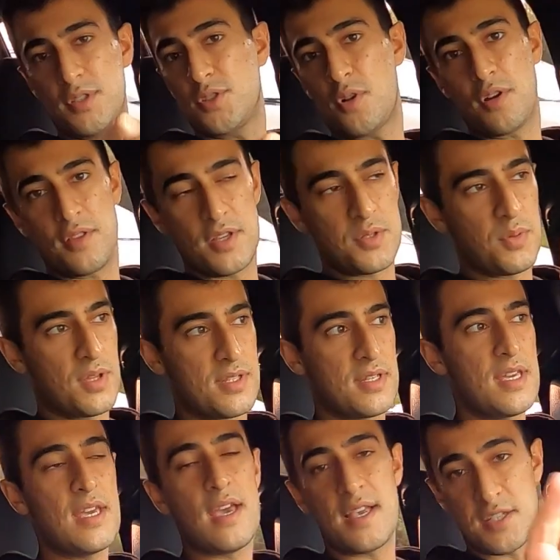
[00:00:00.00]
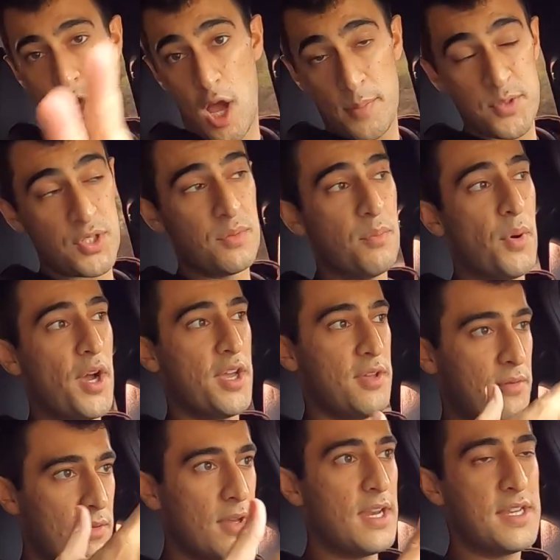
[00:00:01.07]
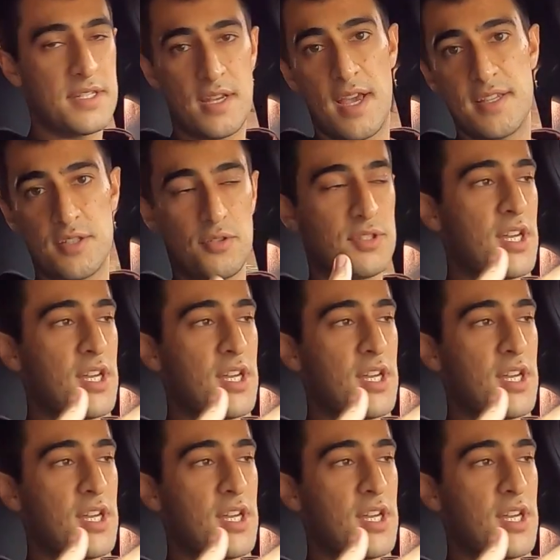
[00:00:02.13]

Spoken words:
start this with its key as an option, but it is a nice little